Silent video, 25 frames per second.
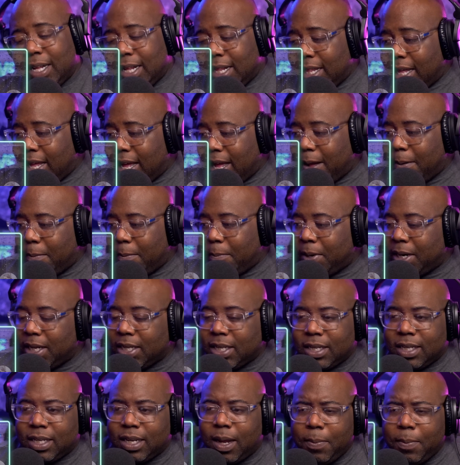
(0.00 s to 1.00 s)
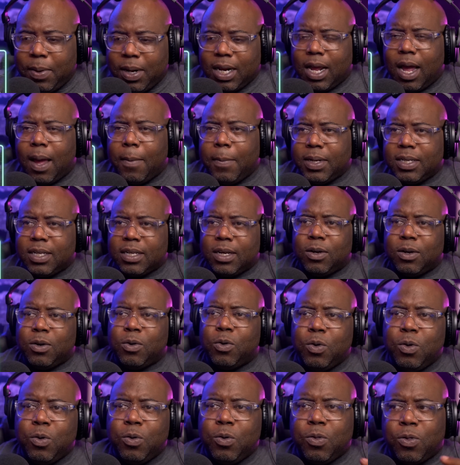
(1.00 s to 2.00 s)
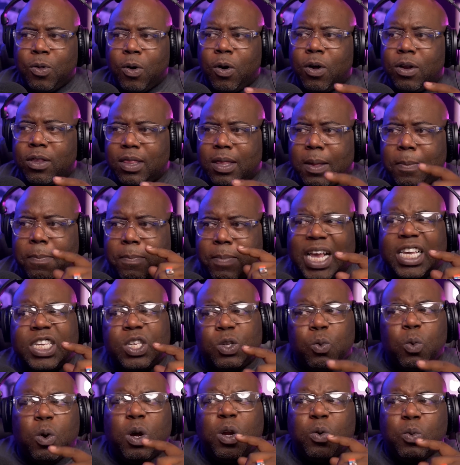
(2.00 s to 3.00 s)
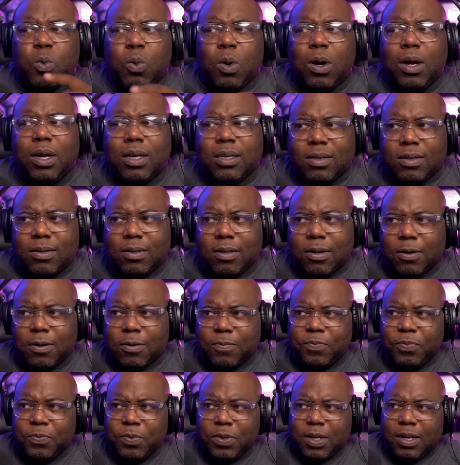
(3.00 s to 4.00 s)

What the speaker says: But listen, tell me in the comments who you thought the best one was, though.